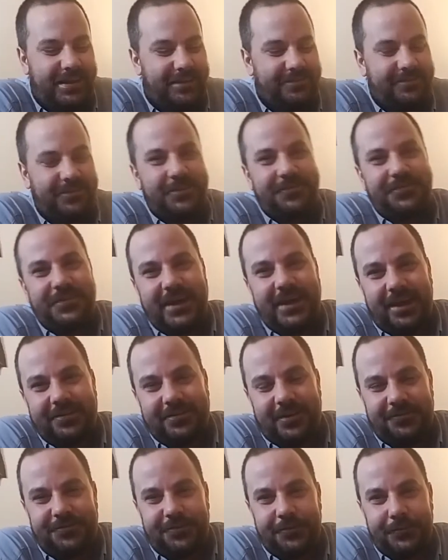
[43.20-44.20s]
So if you guys
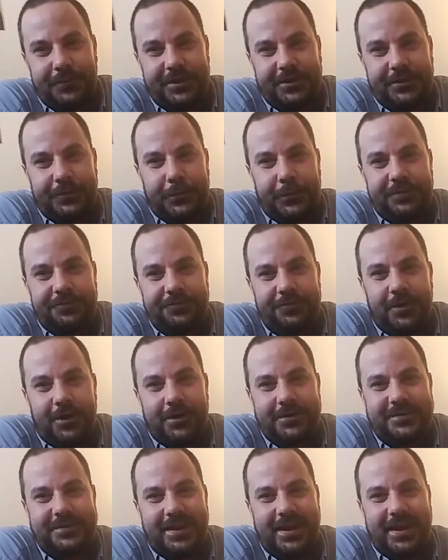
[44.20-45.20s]
aren't familiar with
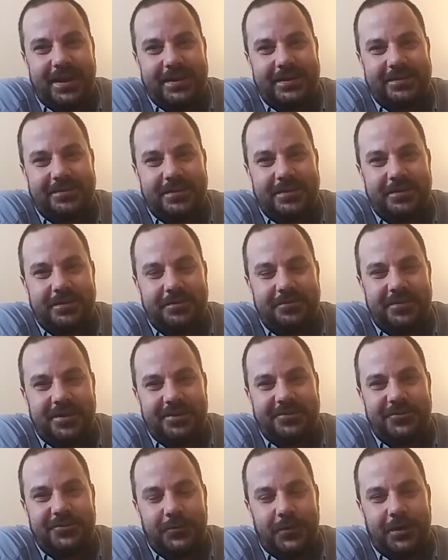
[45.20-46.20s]
Frogtac
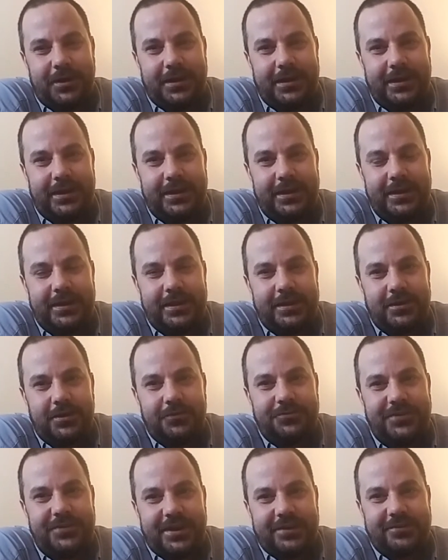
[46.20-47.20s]
Sanctuary,
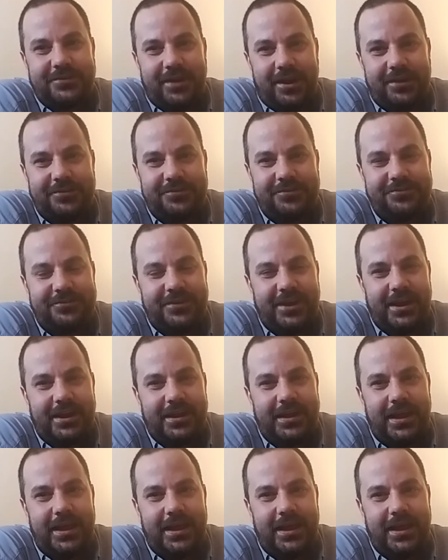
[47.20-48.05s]
go check Josh's channel